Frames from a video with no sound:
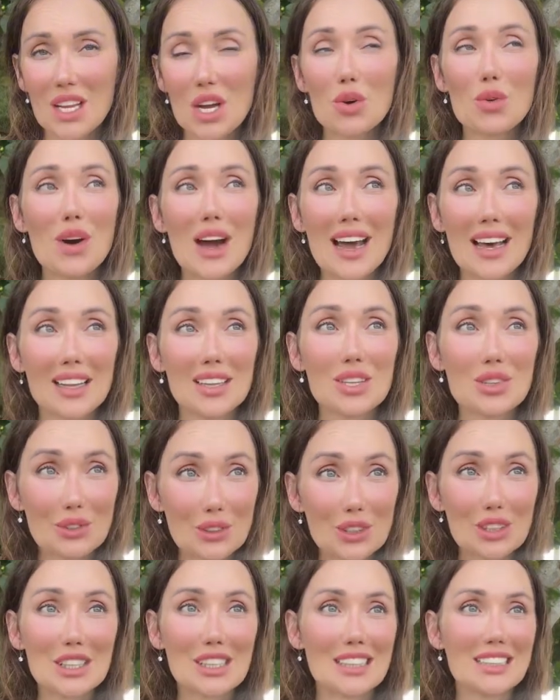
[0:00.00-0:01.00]
while the
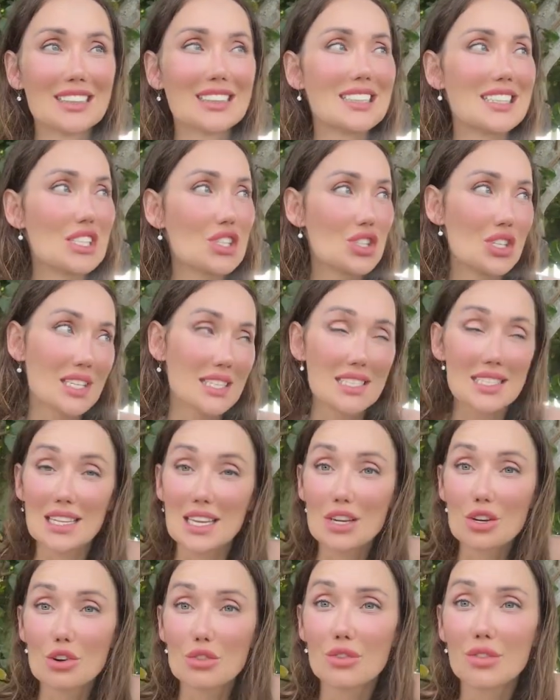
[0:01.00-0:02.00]
world is just
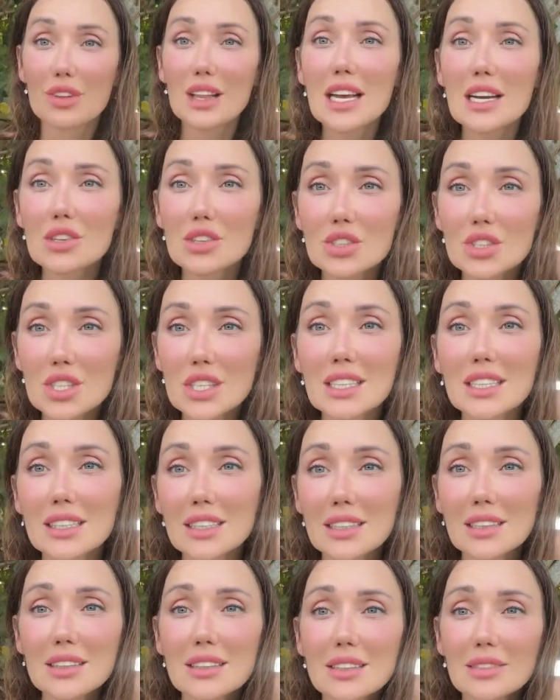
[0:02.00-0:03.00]
the
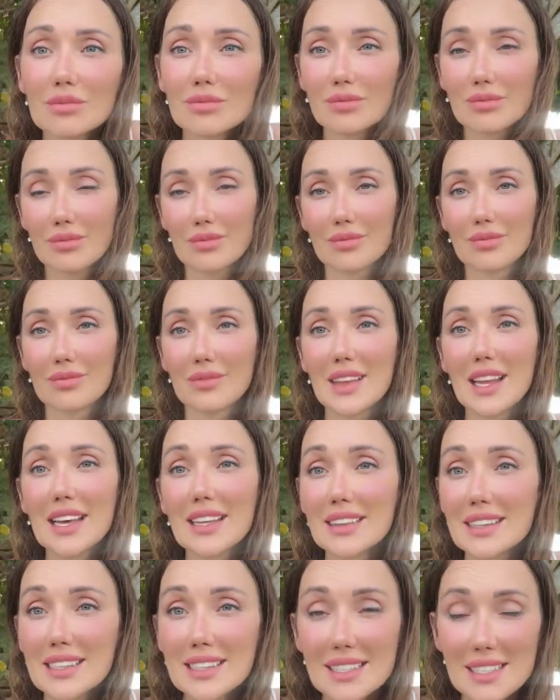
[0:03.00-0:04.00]
reflection?
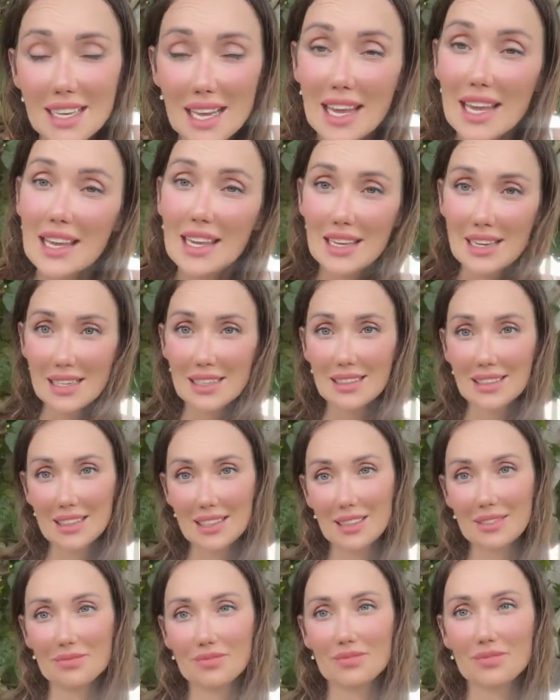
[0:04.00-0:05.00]
That is it.
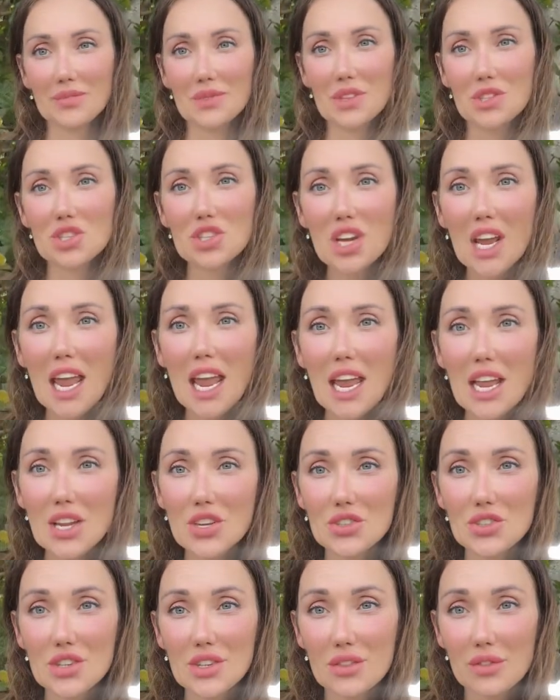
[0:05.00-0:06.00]

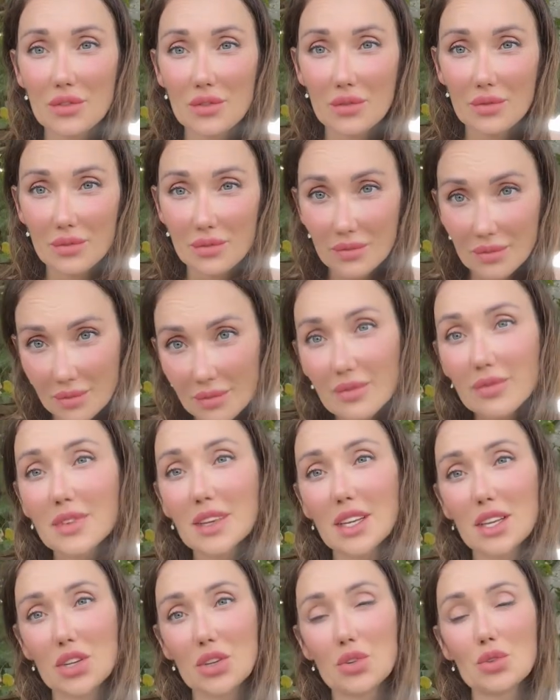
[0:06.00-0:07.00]
Change
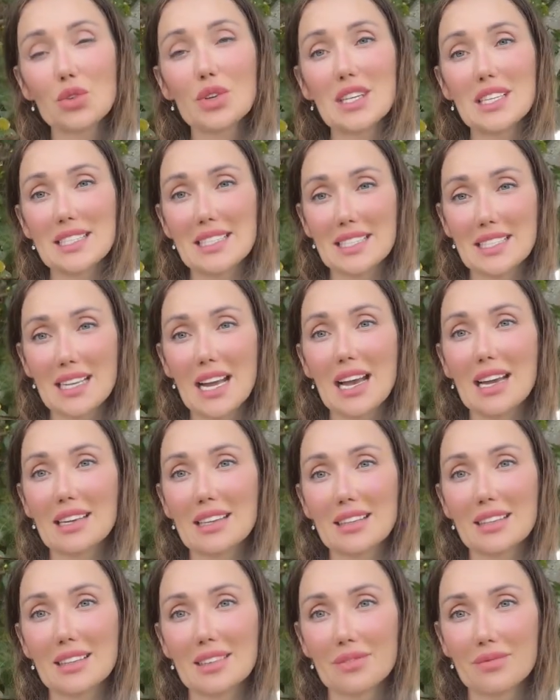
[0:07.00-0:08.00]
you
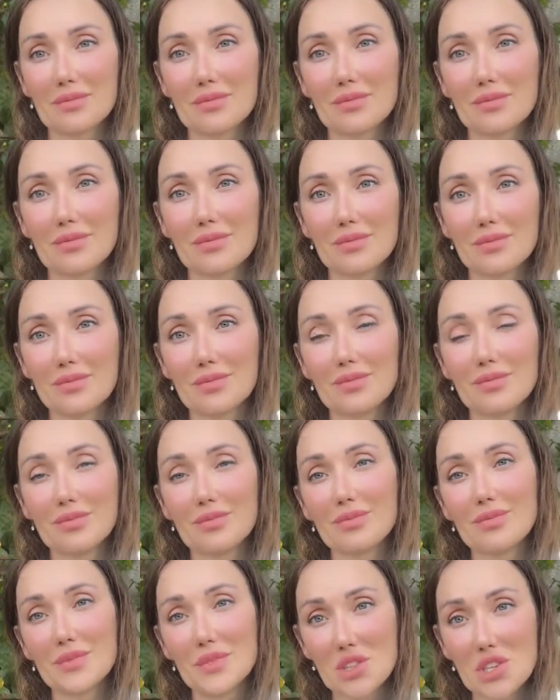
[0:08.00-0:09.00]
inside.
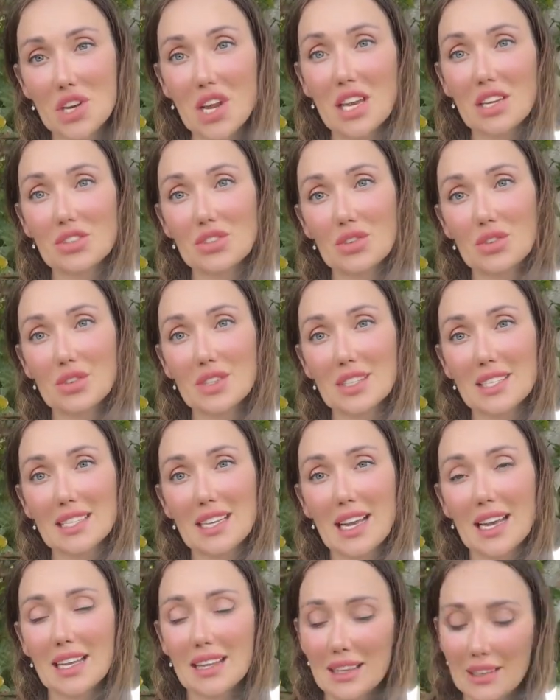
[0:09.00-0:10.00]
Change you
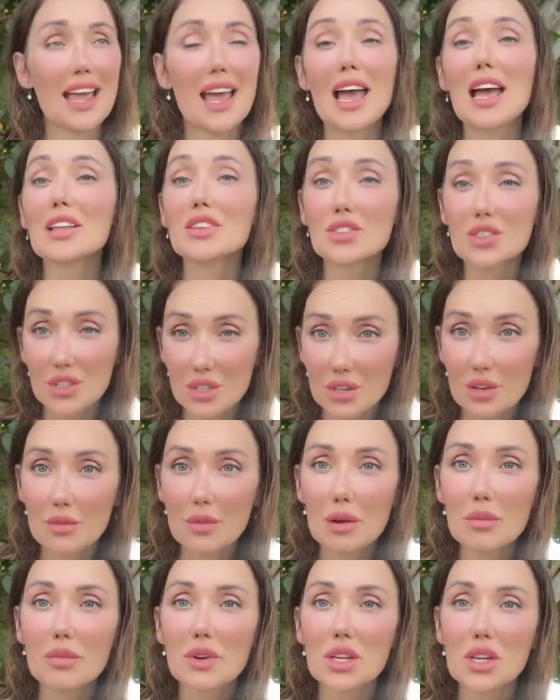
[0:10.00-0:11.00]
inside. And
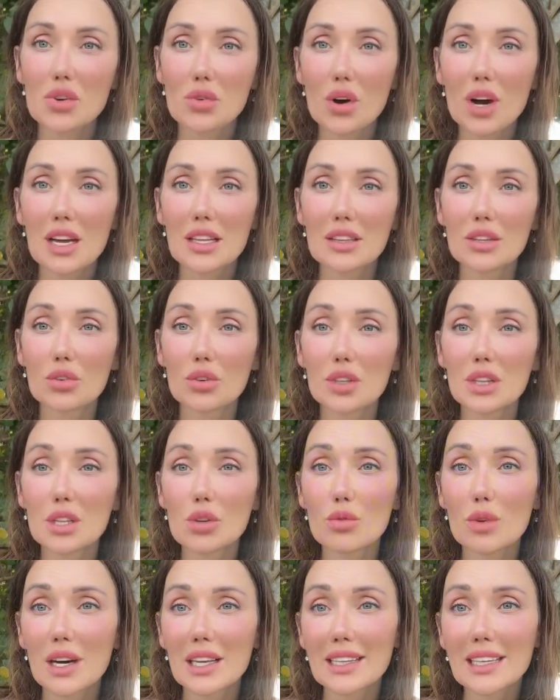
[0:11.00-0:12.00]
remember, you are the only
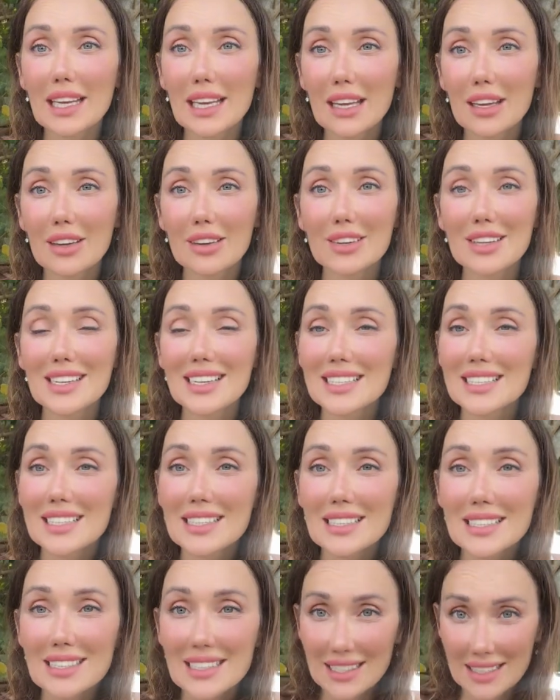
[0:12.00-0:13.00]
one here
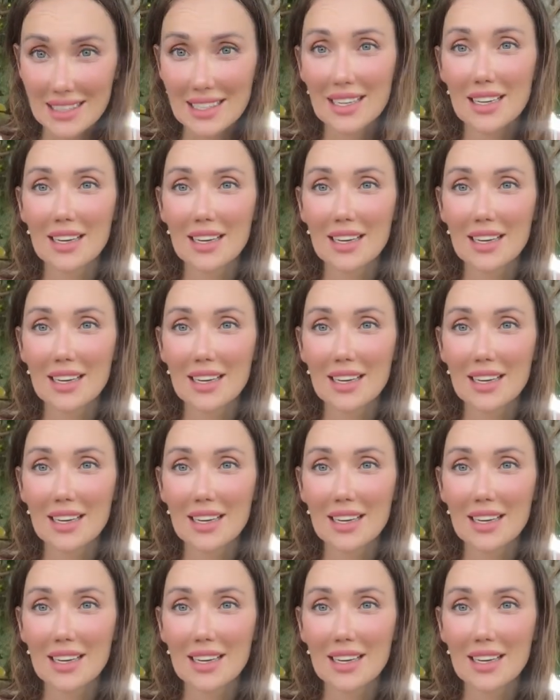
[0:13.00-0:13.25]
exists.